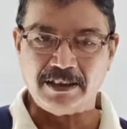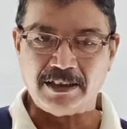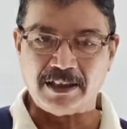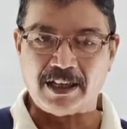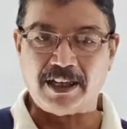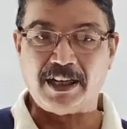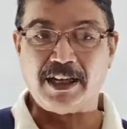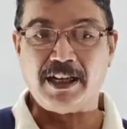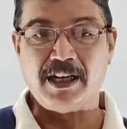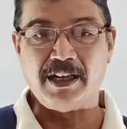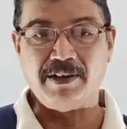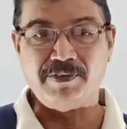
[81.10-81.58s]

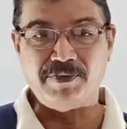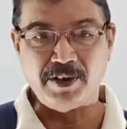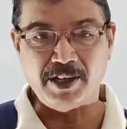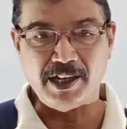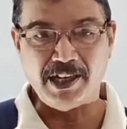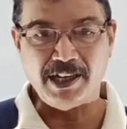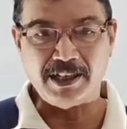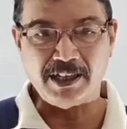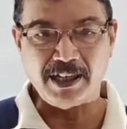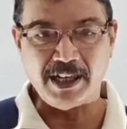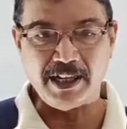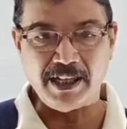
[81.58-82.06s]
and
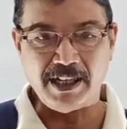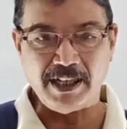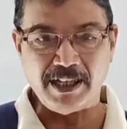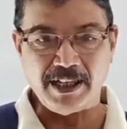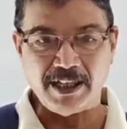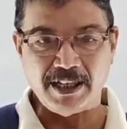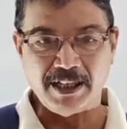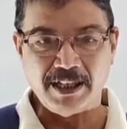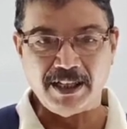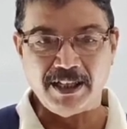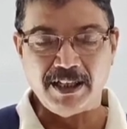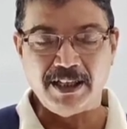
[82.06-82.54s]

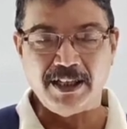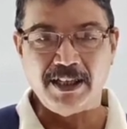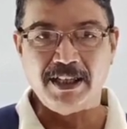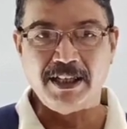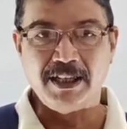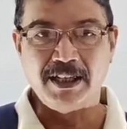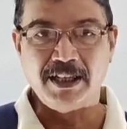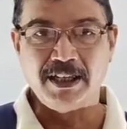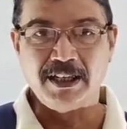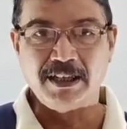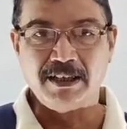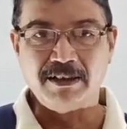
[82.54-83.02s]
definitely
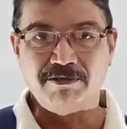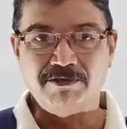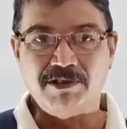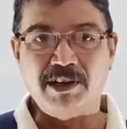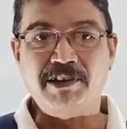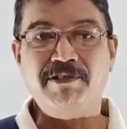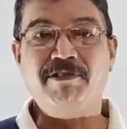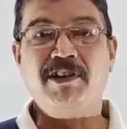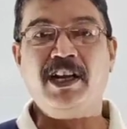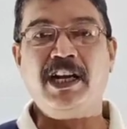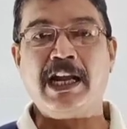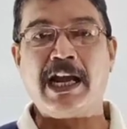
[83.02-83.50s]

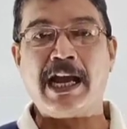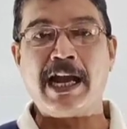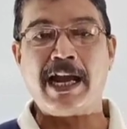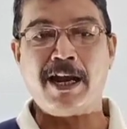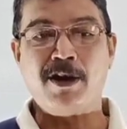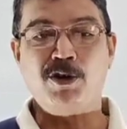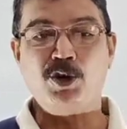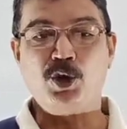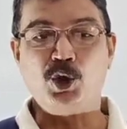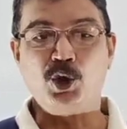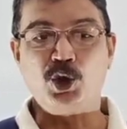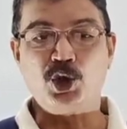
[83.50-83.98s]
we will
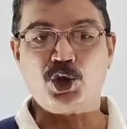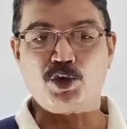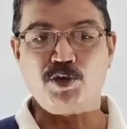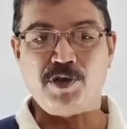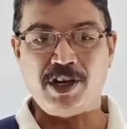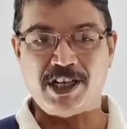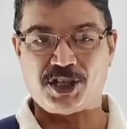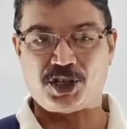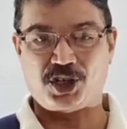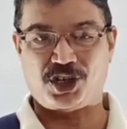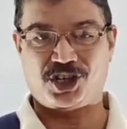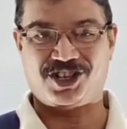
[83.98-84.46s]
have to
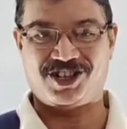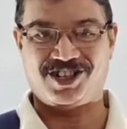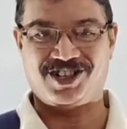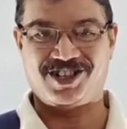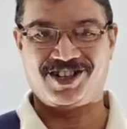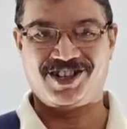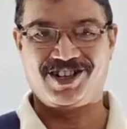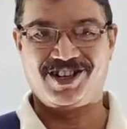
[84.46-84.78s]
switch